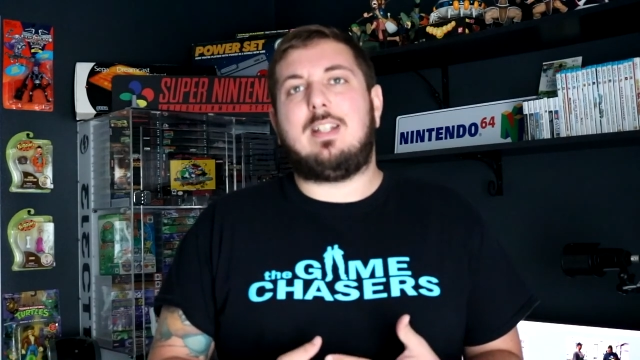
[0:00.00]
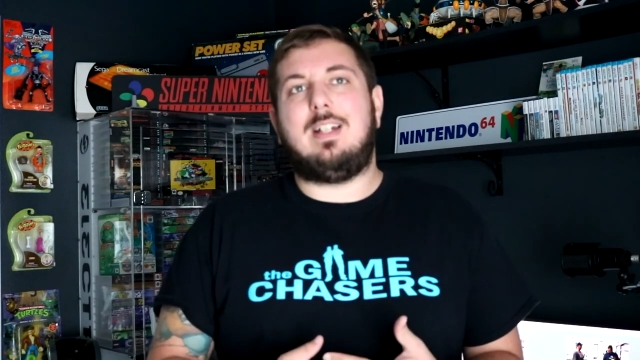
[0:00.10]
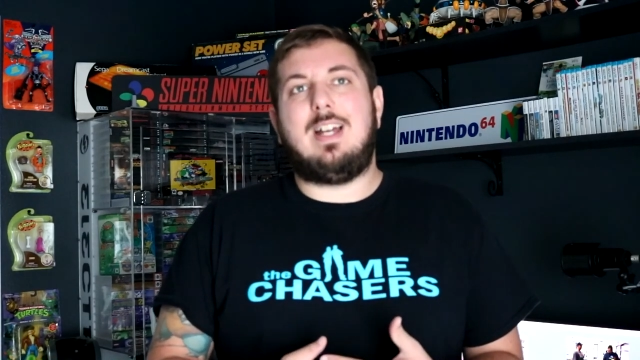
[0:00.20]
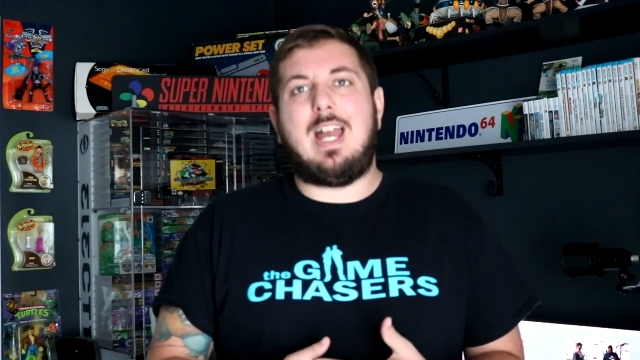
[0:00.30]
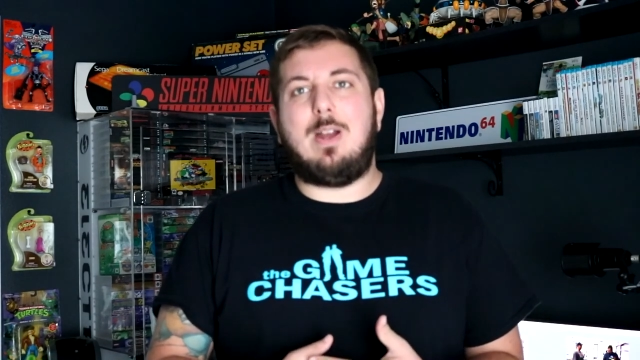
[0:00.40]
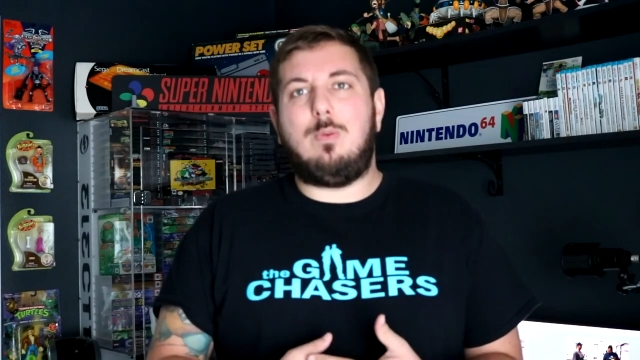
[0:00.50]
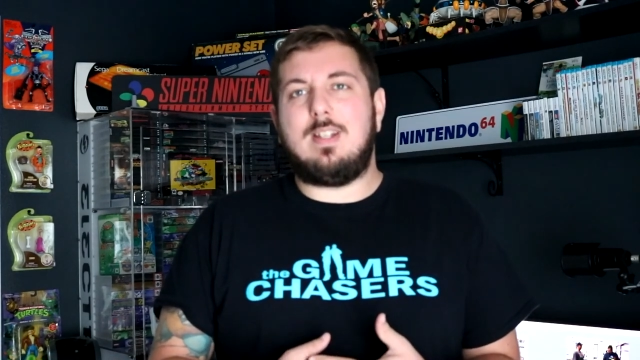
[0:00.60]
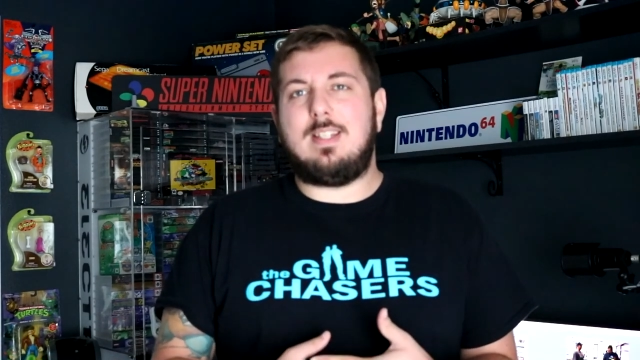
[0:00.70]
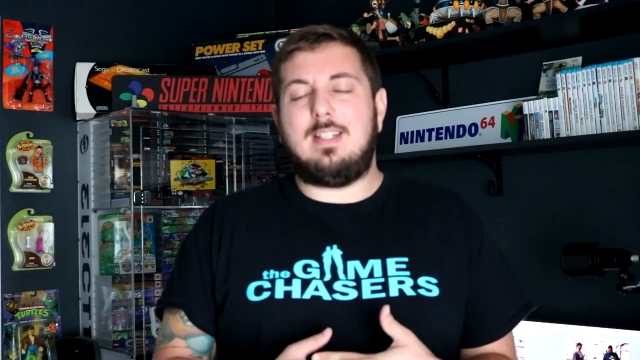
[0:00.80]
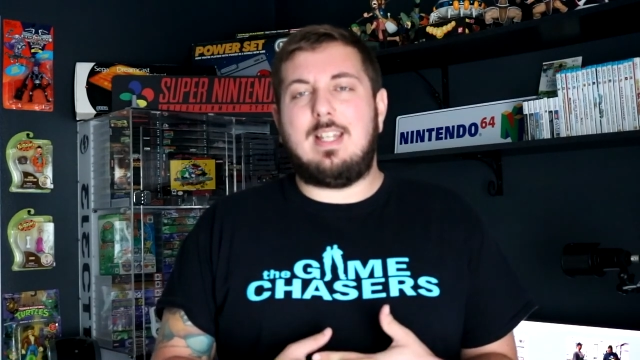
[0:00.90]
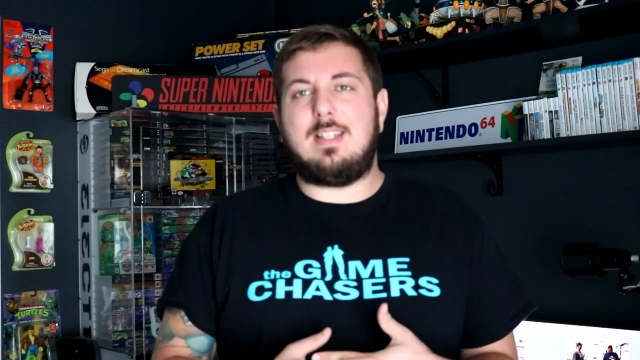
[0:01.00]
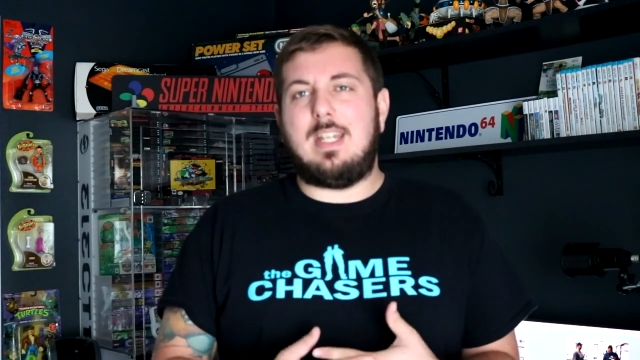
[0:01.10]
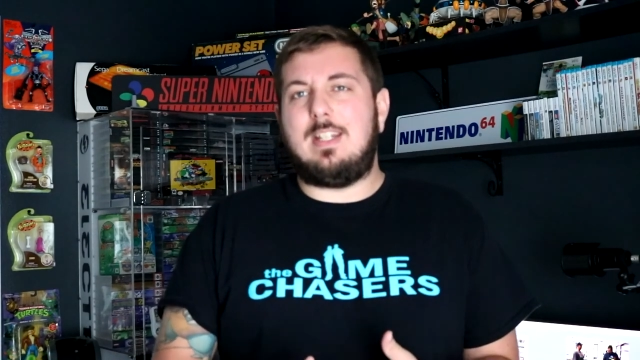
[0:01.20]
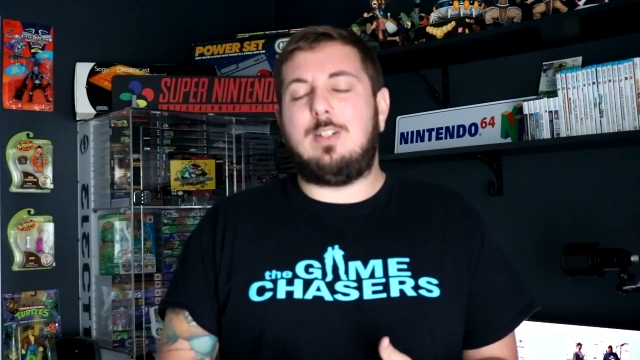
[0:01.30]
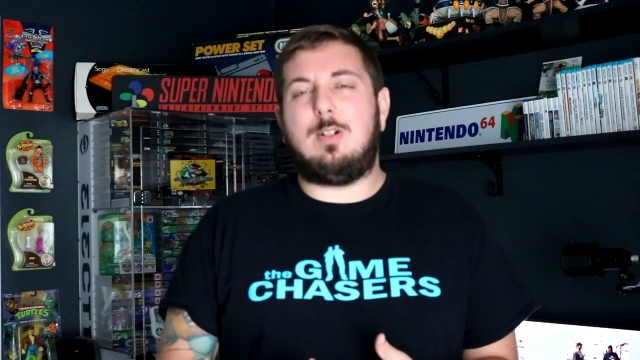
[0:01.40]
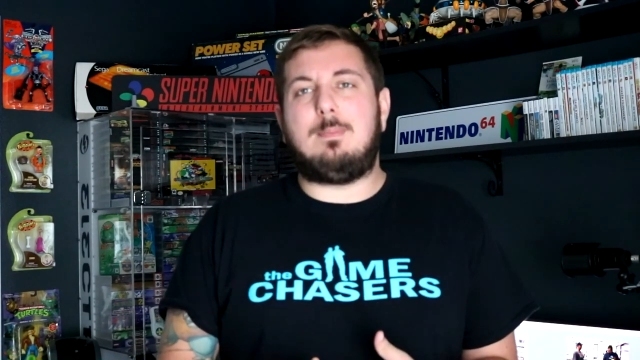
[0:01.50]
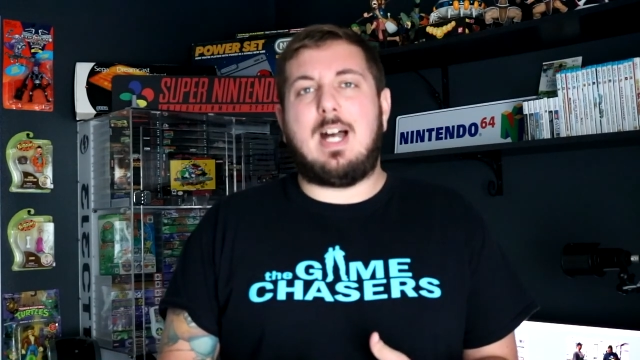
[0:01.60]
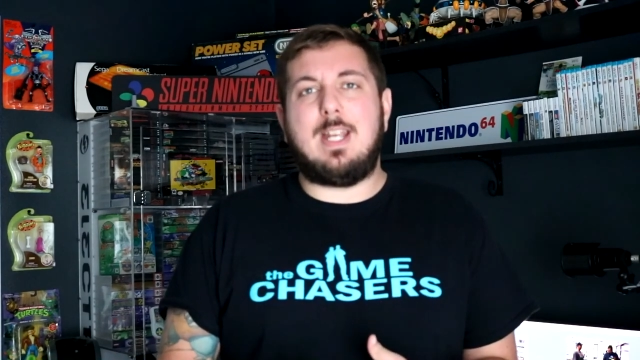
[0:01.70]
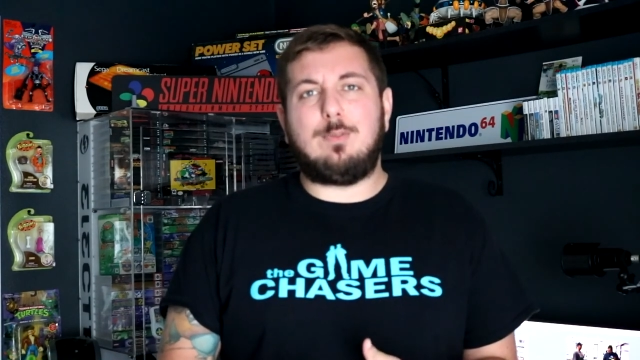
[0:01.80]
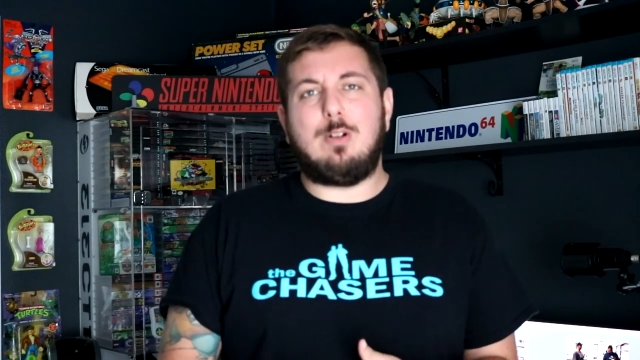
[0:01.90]
Uh, I wasn't intending on
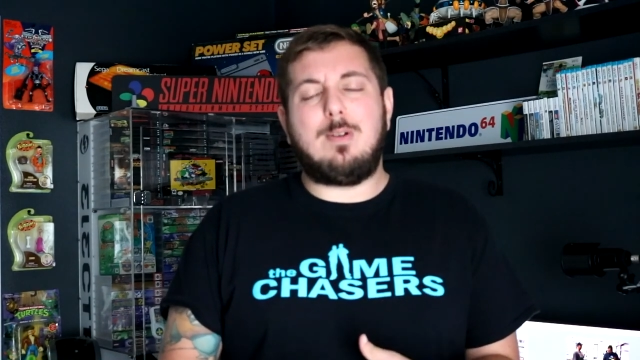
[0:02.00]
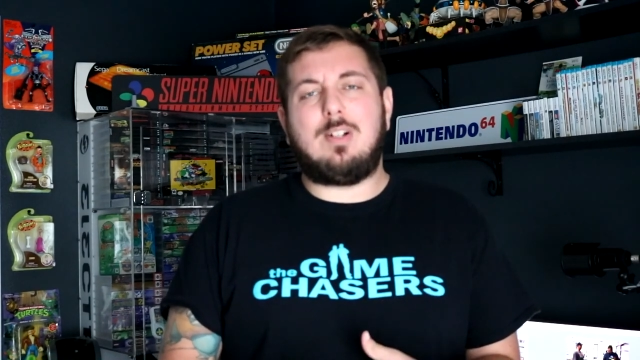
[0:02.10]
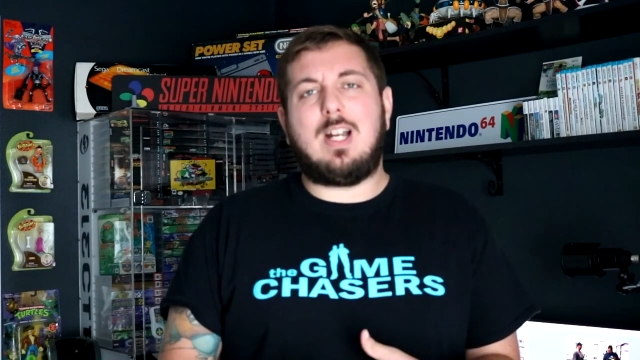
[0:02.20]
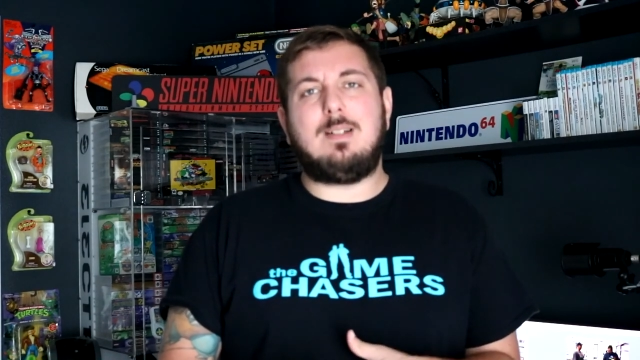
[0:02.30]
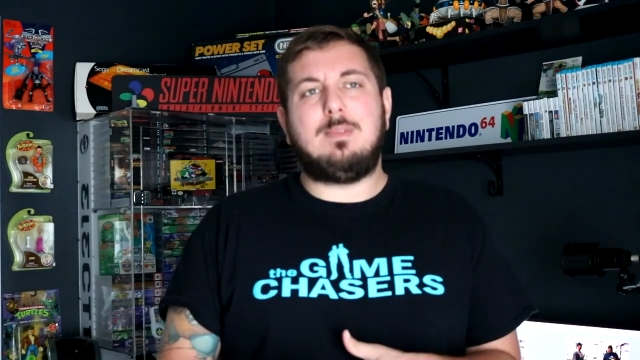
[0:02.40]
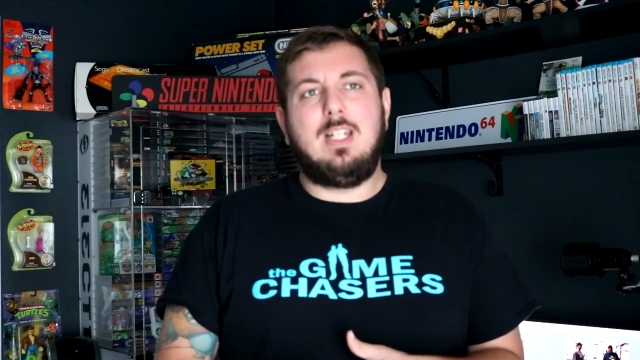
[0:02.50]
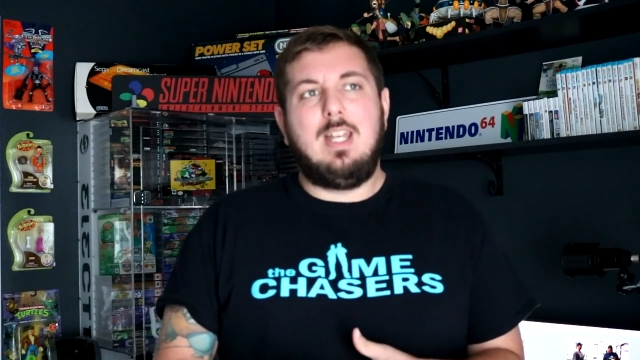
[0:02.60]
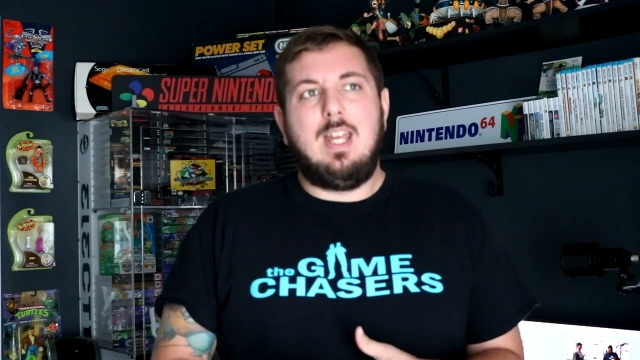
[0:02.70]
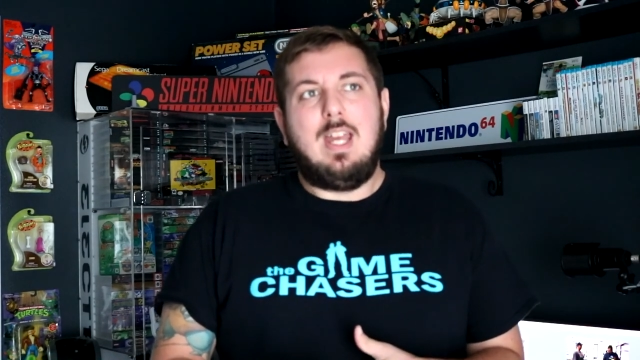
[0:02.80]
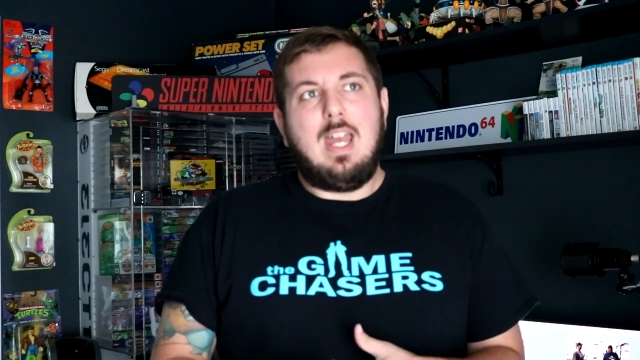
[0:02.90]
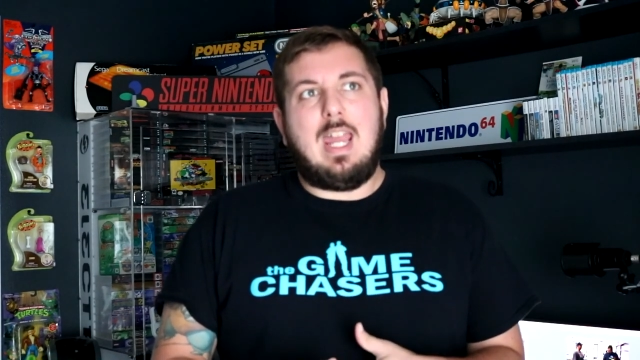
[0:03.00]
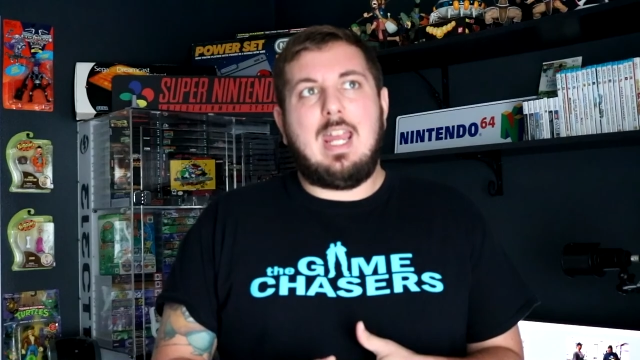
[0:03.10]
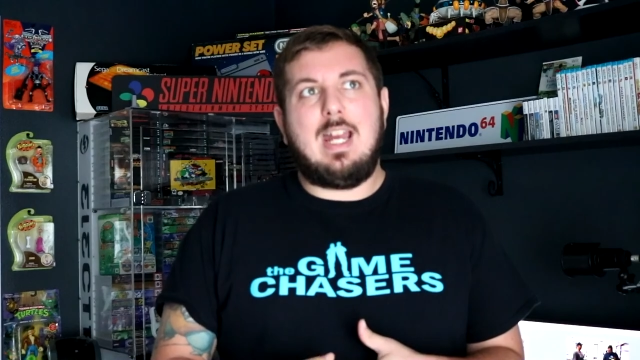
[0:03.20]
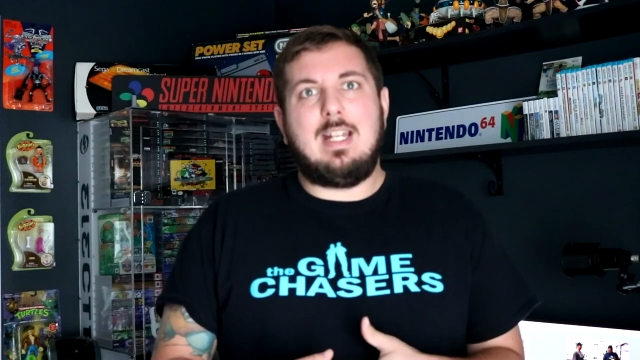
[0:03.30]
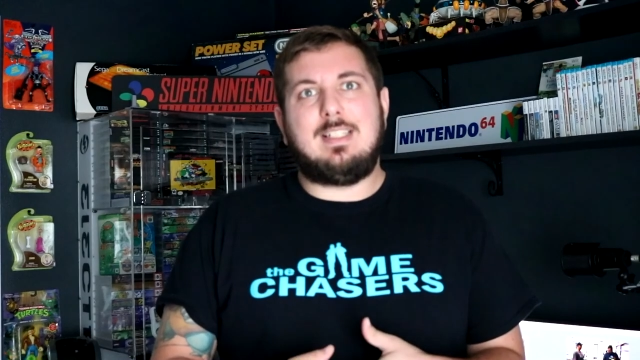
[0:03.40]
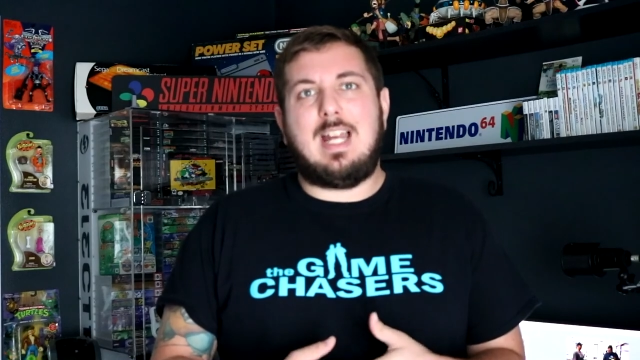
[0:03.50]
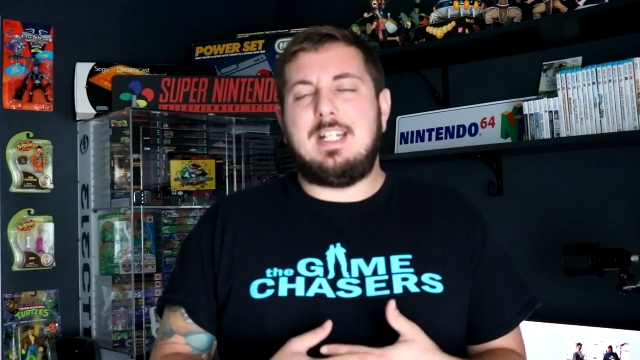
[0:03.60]
buying RoboCop, and I